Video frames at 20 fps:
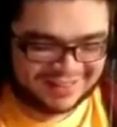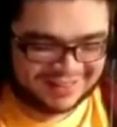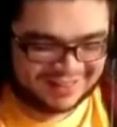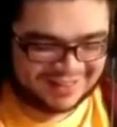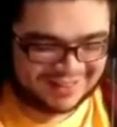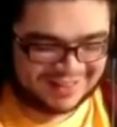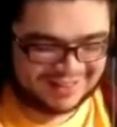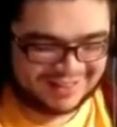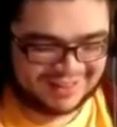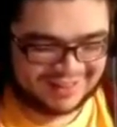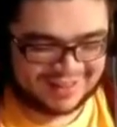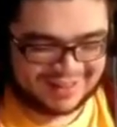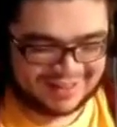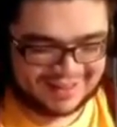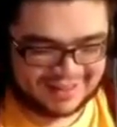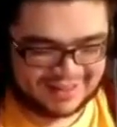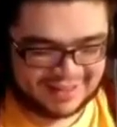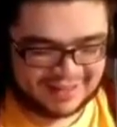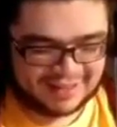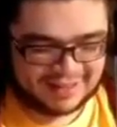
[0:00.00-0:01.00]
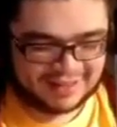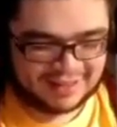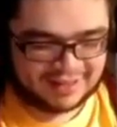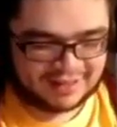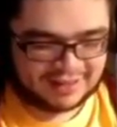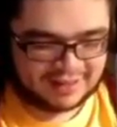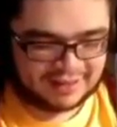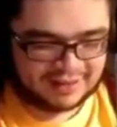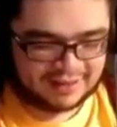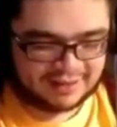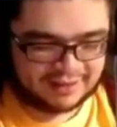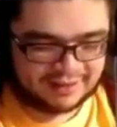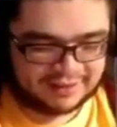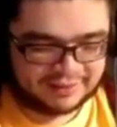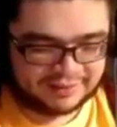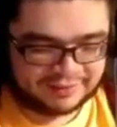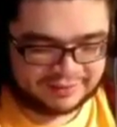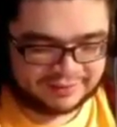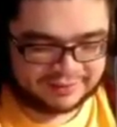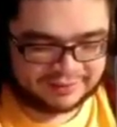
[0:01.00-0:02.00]

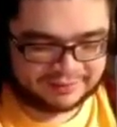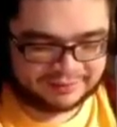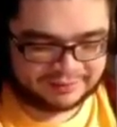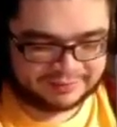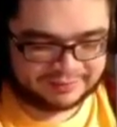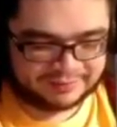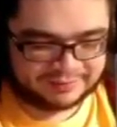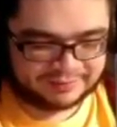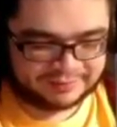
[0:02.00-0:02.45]
(silent)